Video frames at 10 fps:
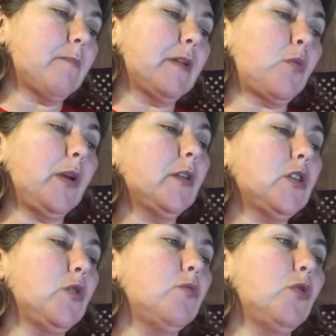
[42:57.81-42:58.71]
between the
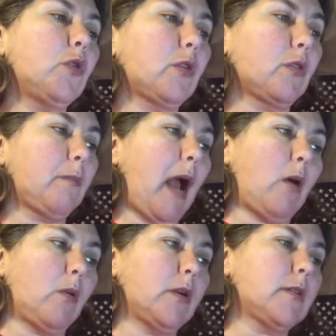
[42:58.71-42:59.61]
two nuclear
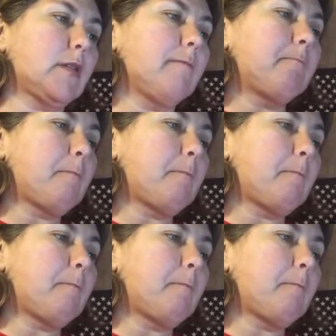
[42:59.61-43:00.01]
powers."